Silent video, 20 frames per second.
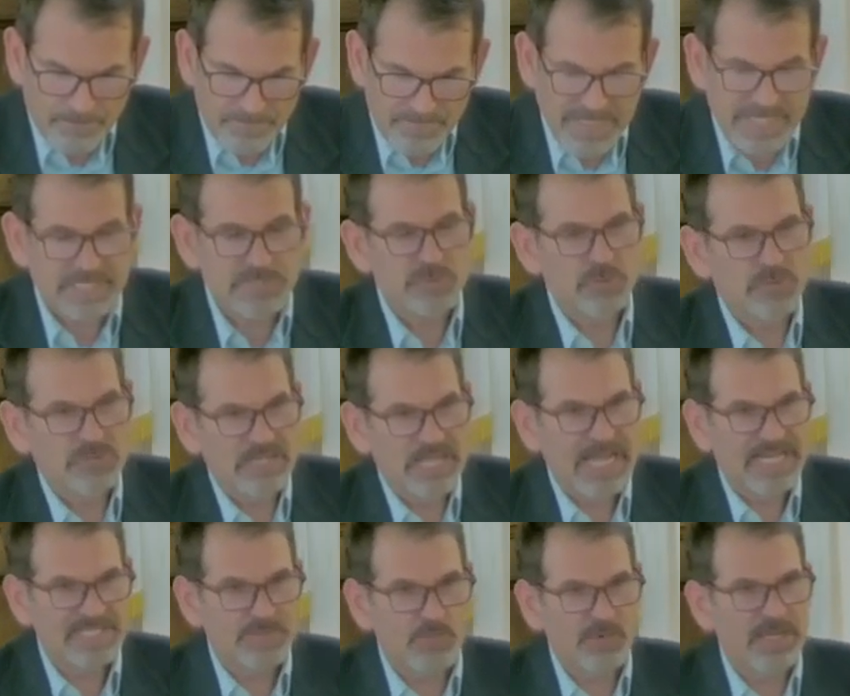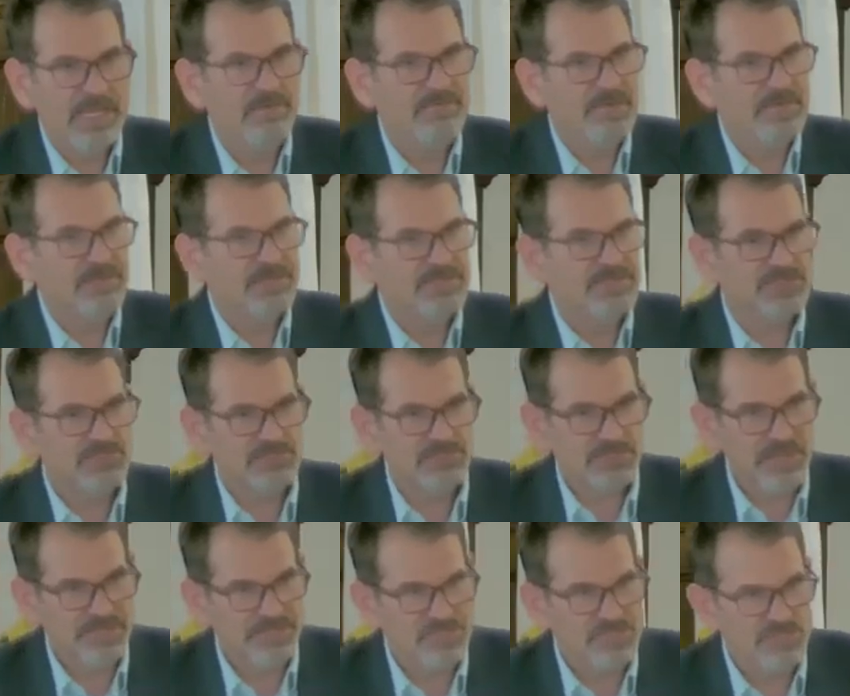The Israelites were given
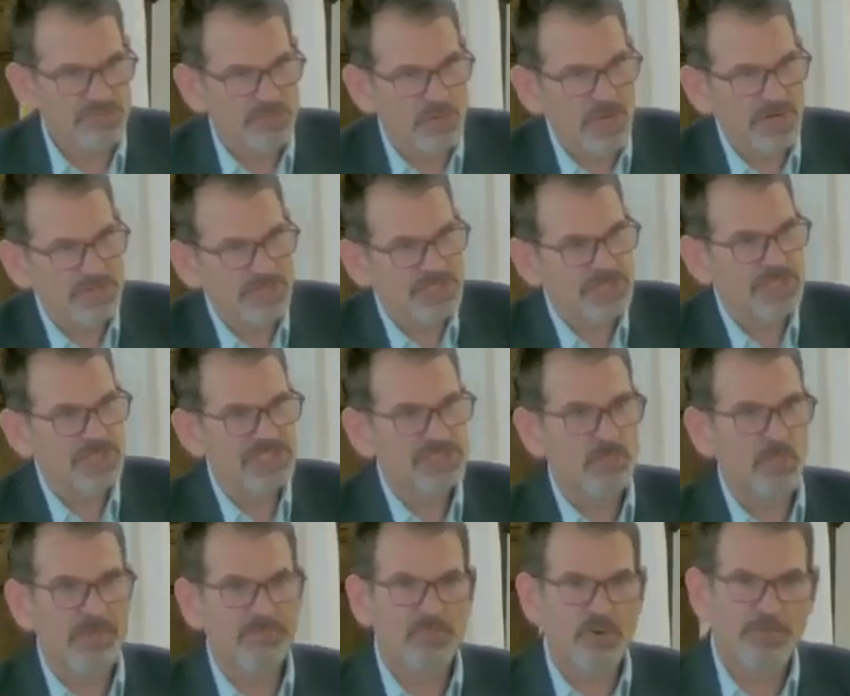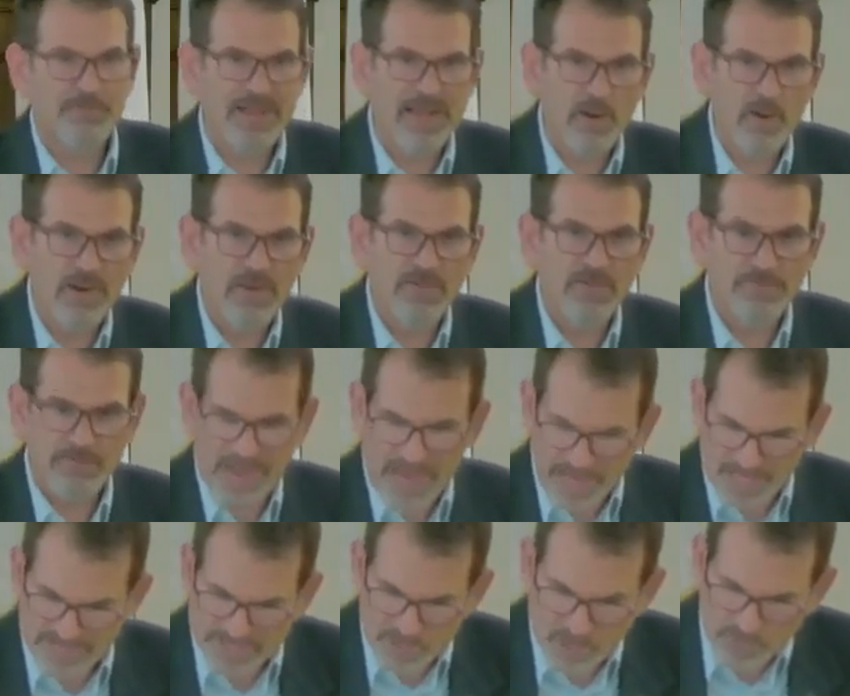instructions when preparing the
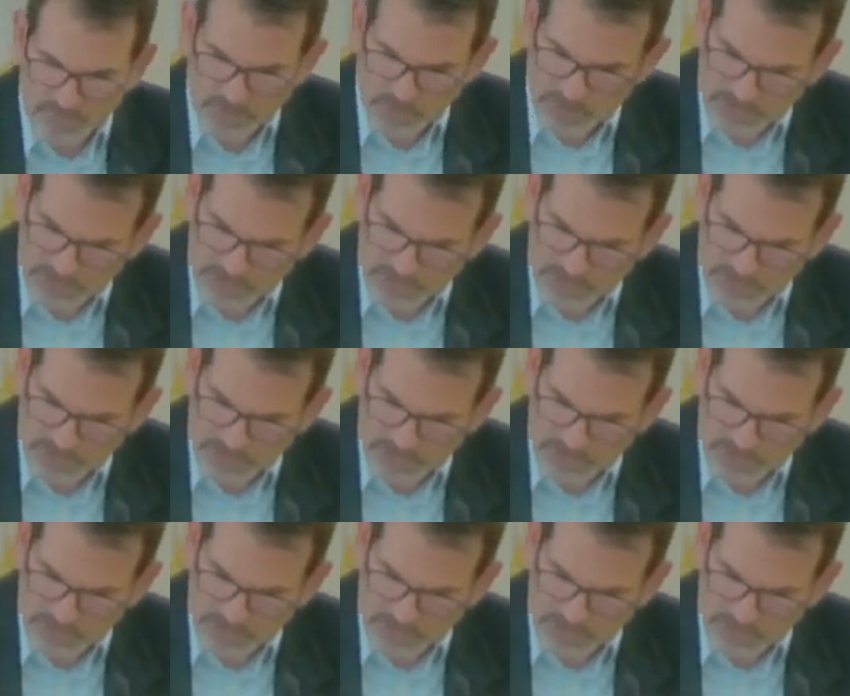Passover